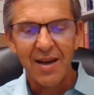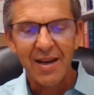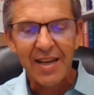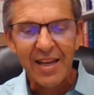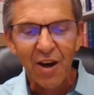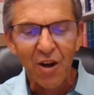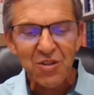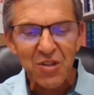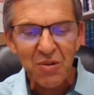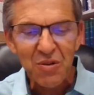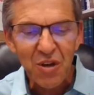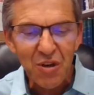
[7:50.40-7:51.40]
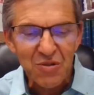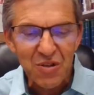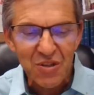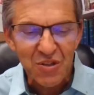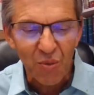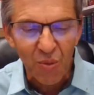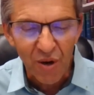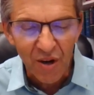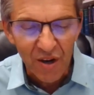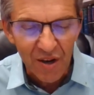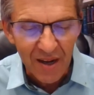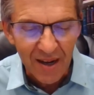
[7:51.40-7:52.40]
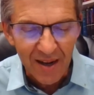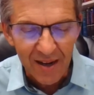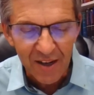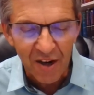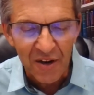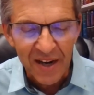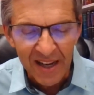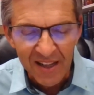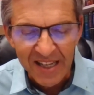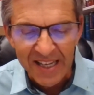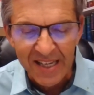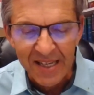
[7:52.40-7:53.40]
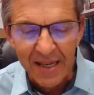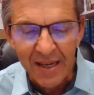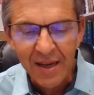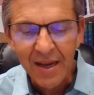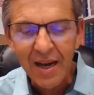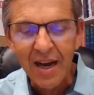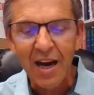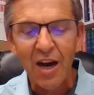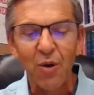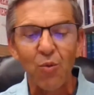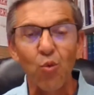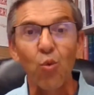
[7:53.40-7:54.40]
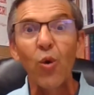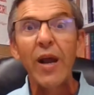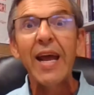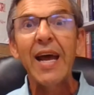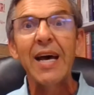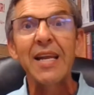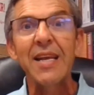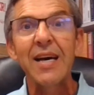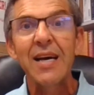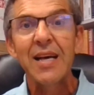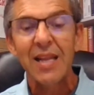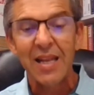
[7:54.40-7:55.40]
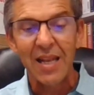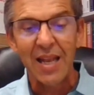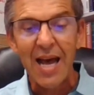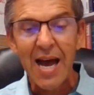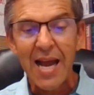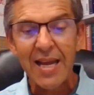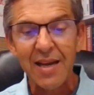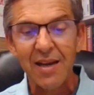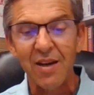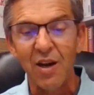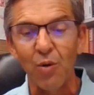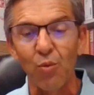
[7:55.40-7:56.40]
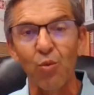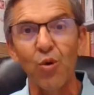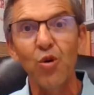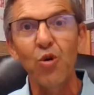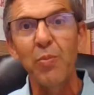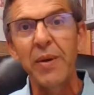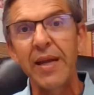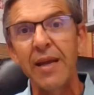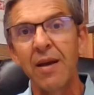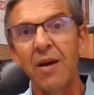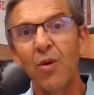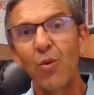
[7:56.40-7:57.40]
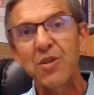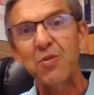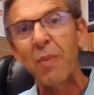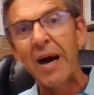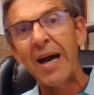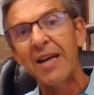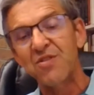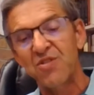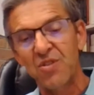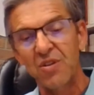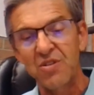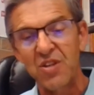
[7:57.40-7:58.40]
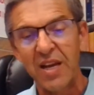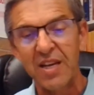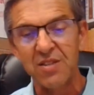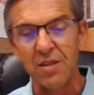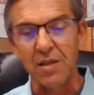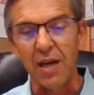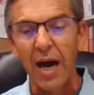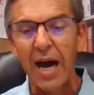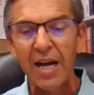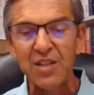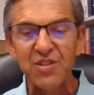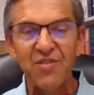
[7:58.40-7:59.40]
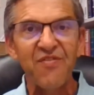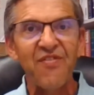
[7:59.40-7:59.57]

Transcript: He also uses the word carnelian, red, like a ruby, which might suggest God's